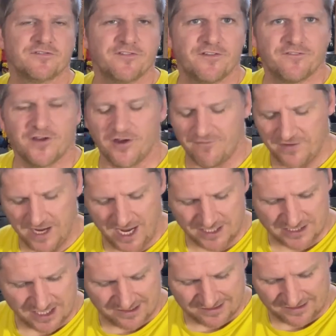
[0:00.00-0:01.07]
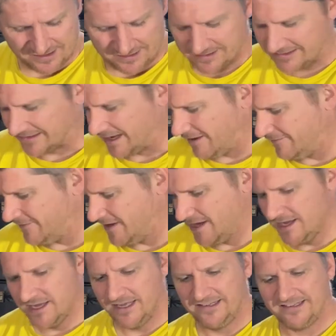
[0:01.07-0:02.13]
your, for your VHS stuff?
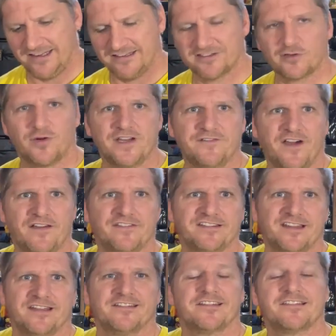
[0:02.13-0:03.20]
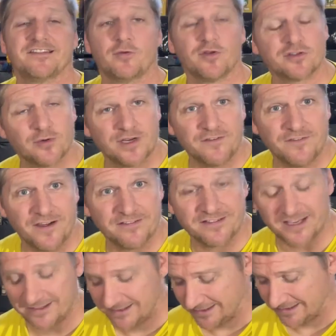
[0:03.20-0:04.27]
He says 25 cents. I said, well, 25
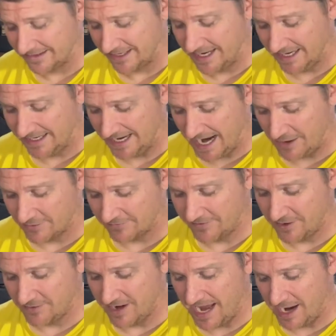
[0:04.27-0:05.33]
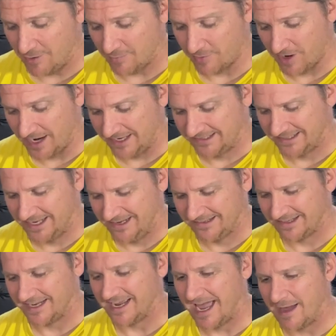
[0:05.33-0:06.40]
cents is the get it out of here now price.
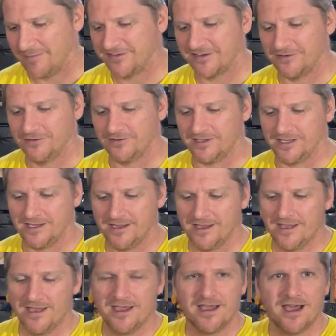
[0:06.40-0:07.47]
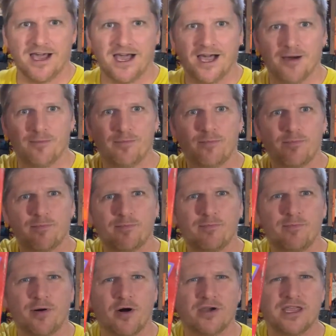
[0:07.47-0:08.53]
He's like, absolutely. Uh,
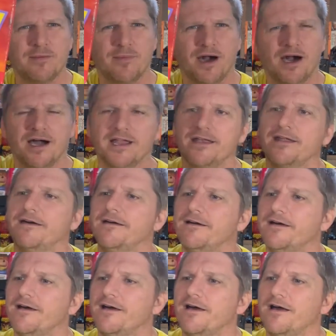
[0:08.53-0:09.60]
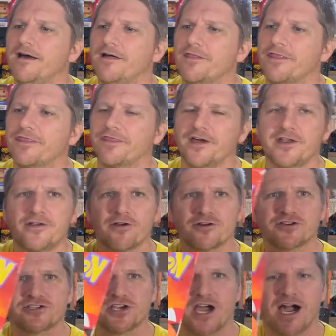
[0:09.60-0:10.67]
Pokemon Thunder
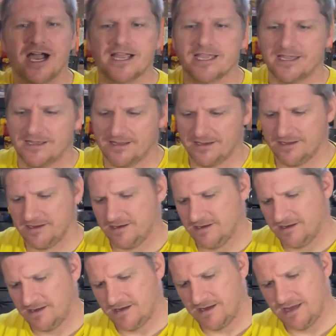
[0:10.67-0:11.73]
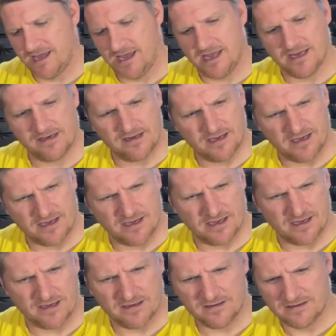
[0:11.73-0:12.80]
Shock and
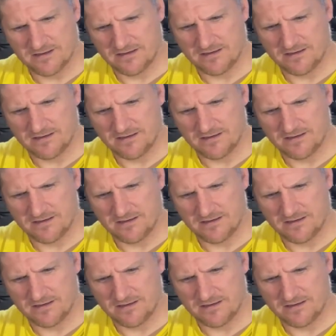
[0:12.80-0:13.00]
uh,